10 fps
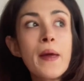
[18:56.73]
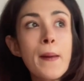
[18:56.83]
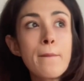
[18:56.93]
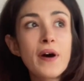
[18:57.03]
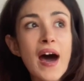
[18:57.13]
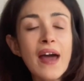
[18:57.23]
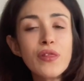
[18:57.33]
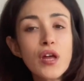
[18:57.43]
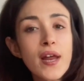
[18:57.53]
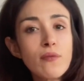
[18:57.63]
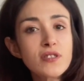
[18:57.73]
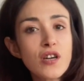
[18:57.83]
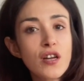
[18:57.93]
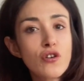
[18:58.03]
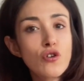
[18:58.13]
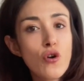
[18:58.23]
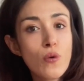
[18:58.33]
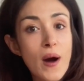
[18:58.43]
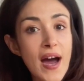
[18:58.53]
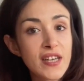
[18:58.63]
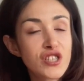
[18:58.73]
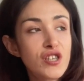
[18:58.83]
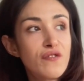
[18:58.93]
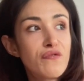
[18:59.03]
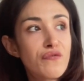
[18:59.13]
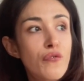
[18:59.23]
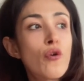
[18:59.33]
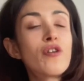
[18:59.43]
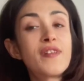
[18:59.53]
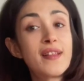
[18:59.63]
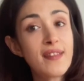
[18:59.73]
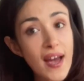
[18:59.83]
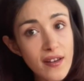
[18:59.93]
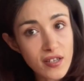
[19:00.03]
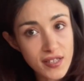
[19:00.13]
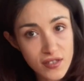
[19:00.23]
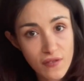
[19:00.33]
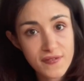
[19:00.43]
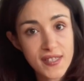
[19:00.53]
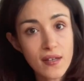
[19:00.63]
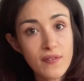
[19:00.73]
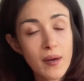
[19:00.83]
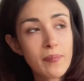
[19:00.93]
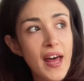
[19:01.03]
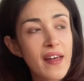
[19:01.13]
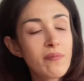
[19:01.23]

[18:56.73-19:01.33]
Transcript: But I thought I was gonna go actually for the Diaries of Sylvia Plath,